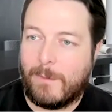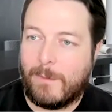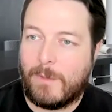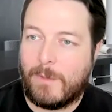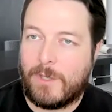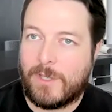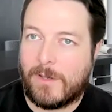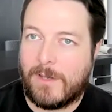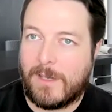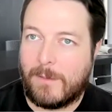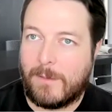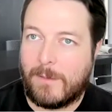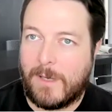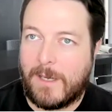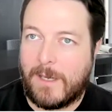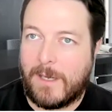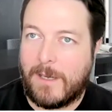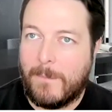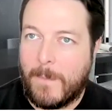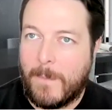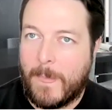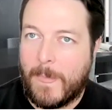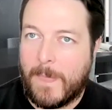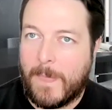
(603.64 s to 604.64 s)
which I think
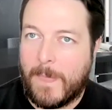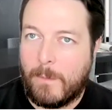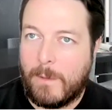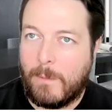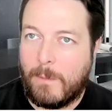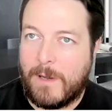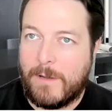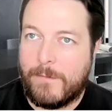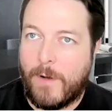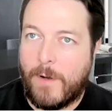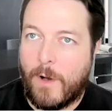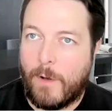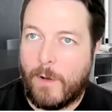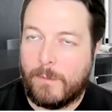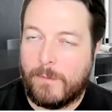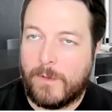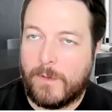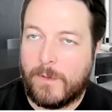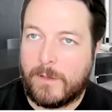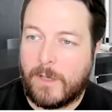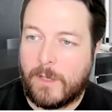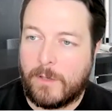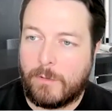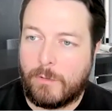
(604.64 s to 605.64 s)
we will
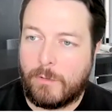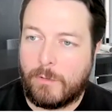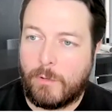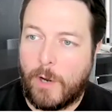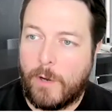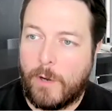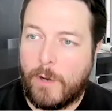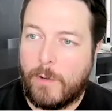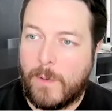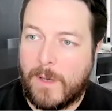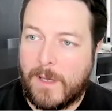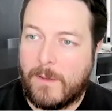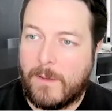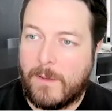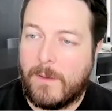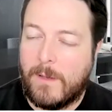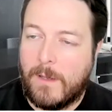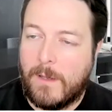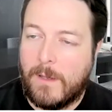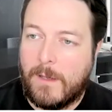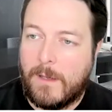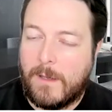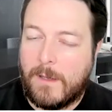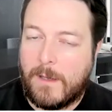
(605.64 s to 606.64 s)
evolve and grow with.
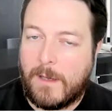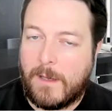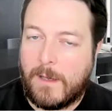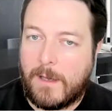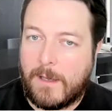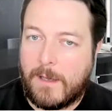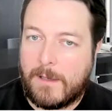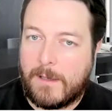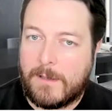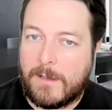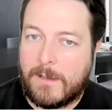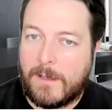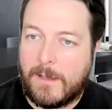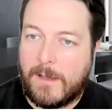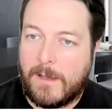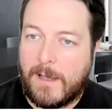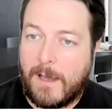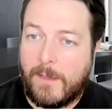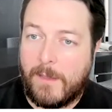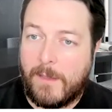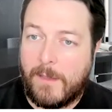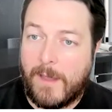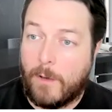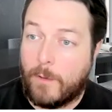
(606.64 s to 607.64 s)
And
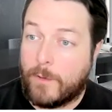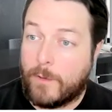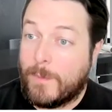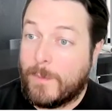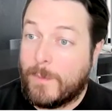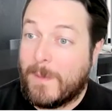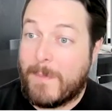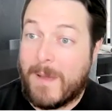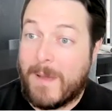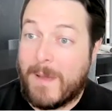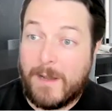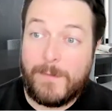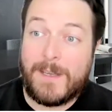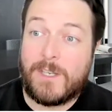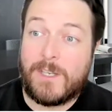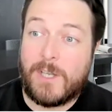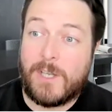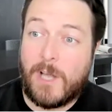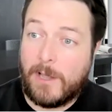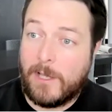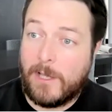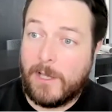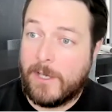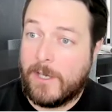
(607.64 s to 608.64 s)
that ultimately
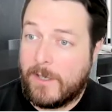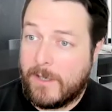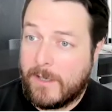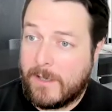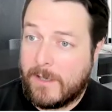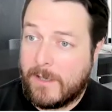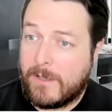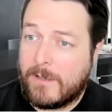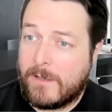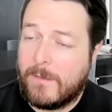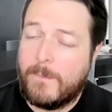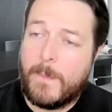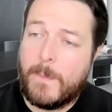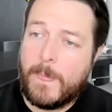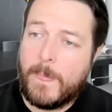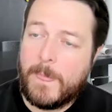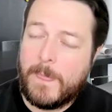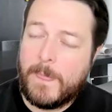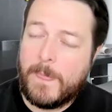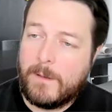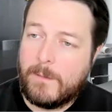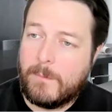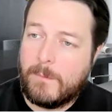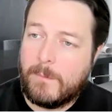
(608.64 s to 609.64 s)
benefits our learners,
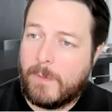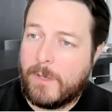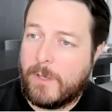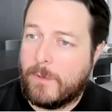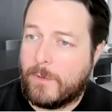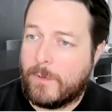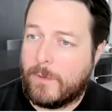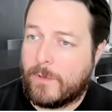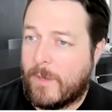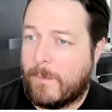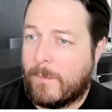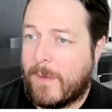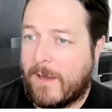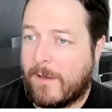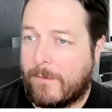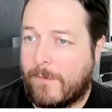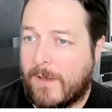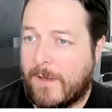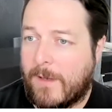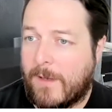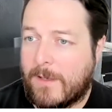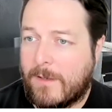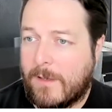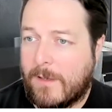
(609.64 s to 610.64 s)
but it also
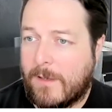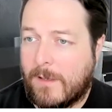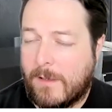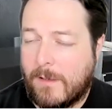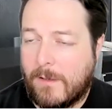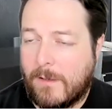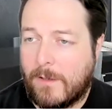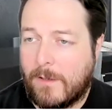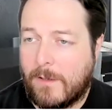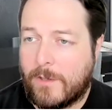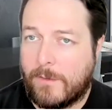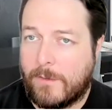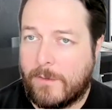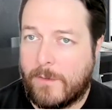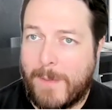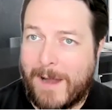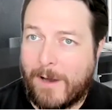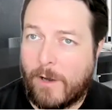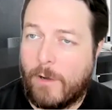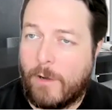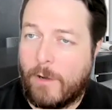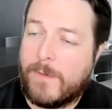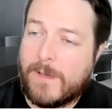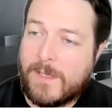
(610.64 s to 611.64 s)
benefits the sort of
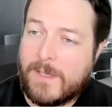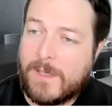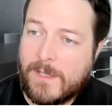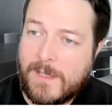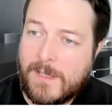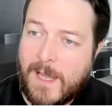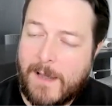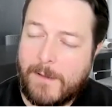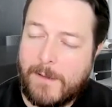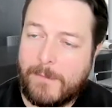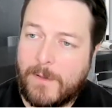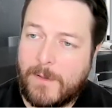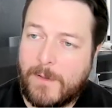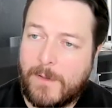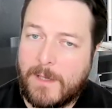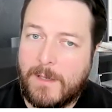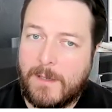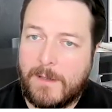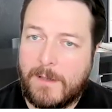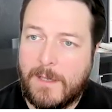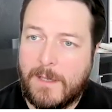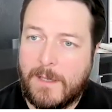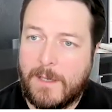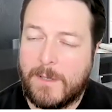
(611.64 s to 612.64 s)
back office staff
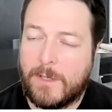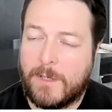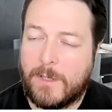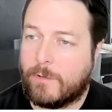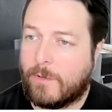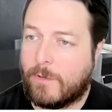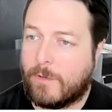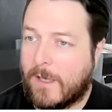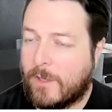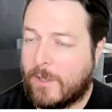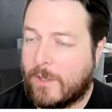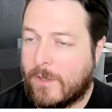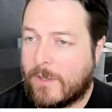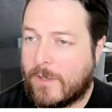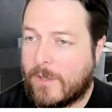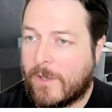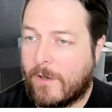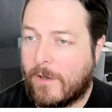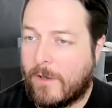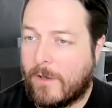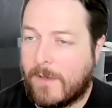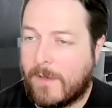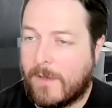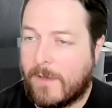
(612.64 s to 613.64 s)
and the administration
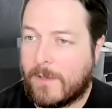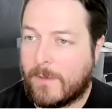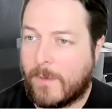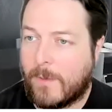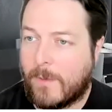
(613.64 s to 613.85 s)
side of it as